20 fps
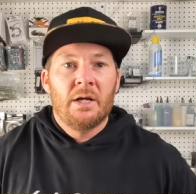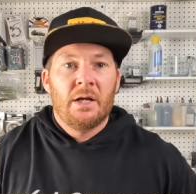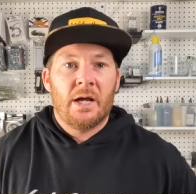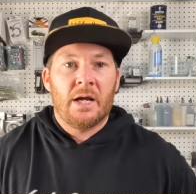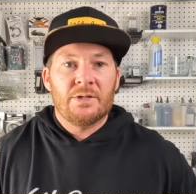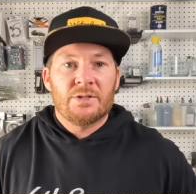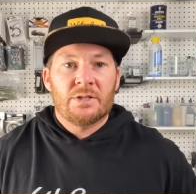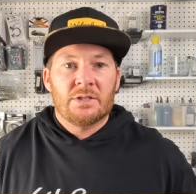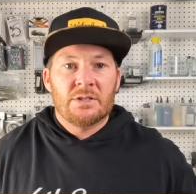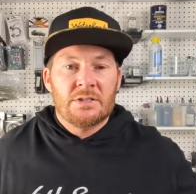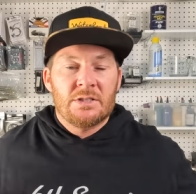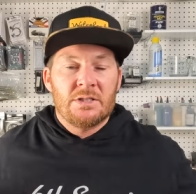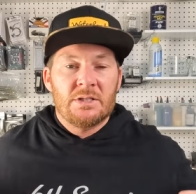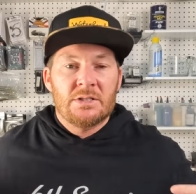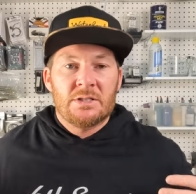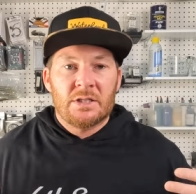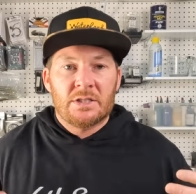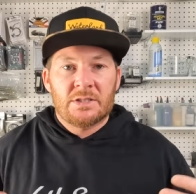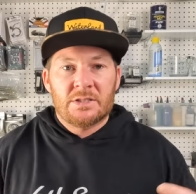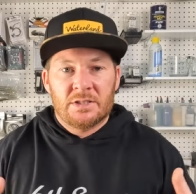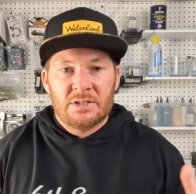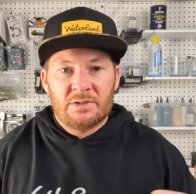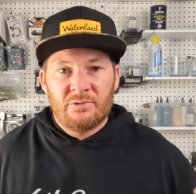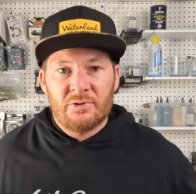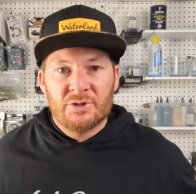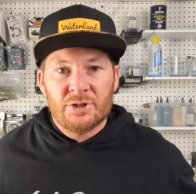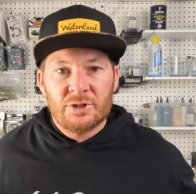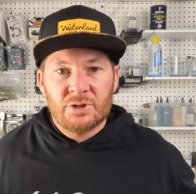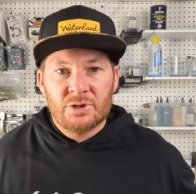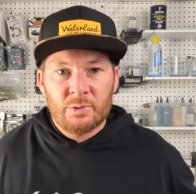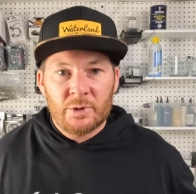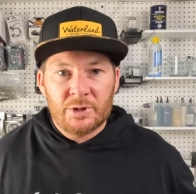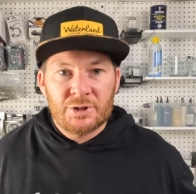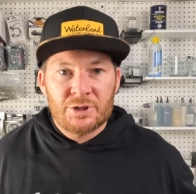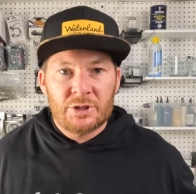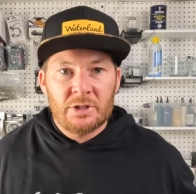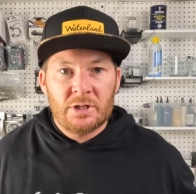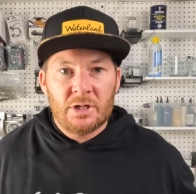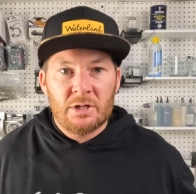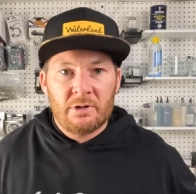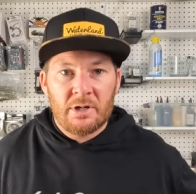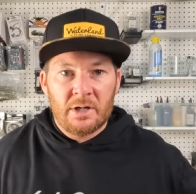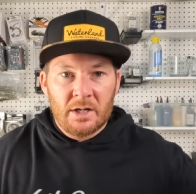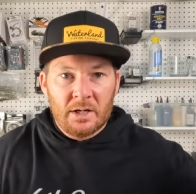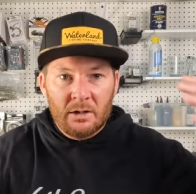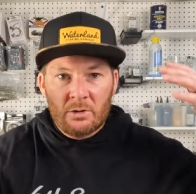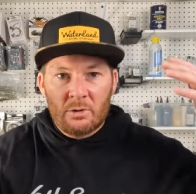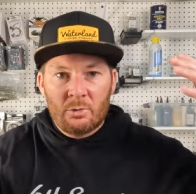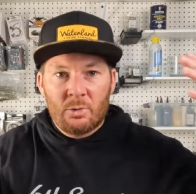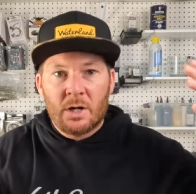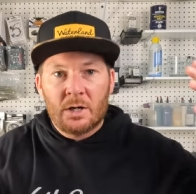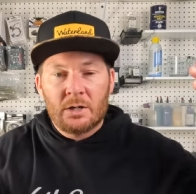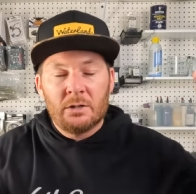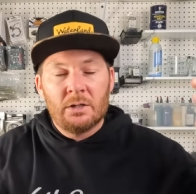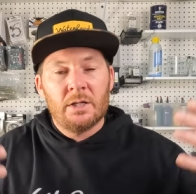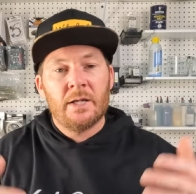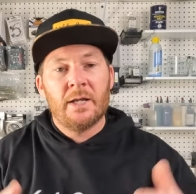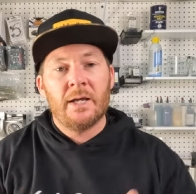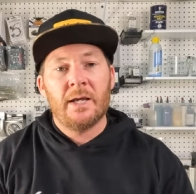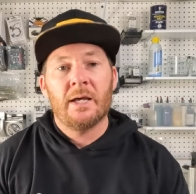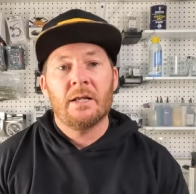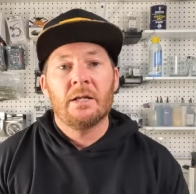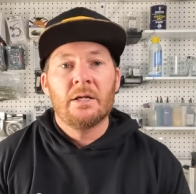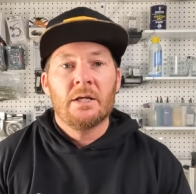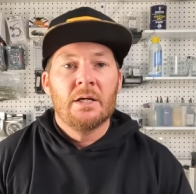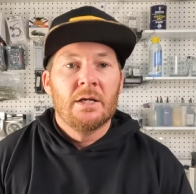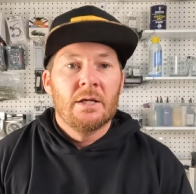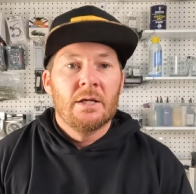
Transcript: As you can see, Sixth Sense fishing sweatshirt on right now, the Waterland hat.